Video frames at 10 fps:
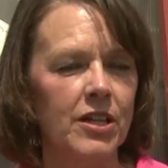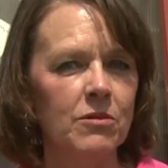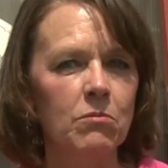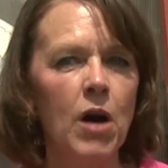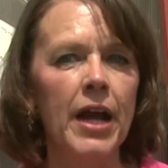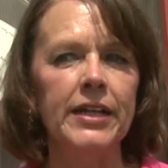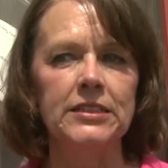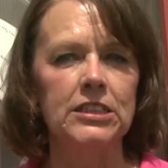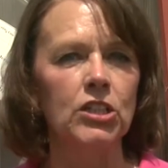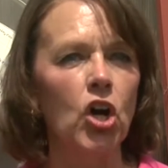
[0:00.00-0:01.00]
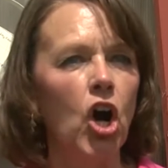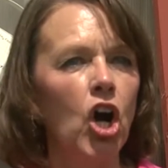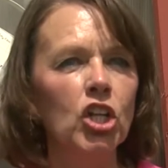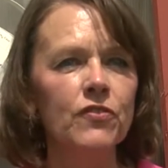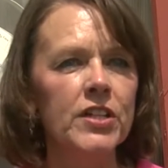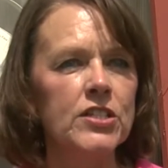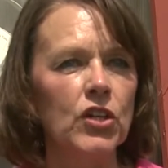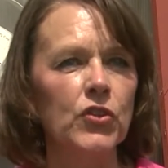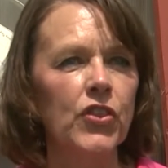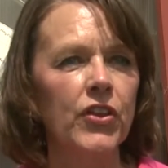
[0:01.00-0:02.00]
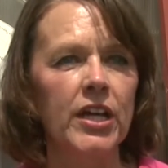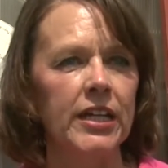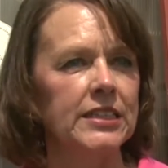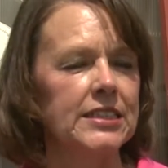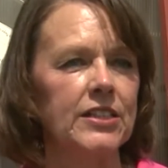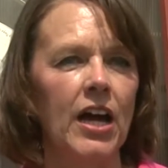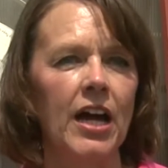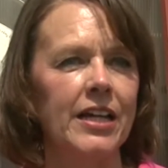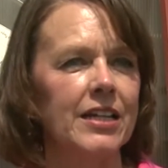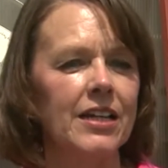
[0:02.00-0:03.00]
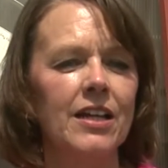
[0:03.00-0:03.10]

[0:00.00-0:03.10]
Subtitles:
and mites and all of these other things that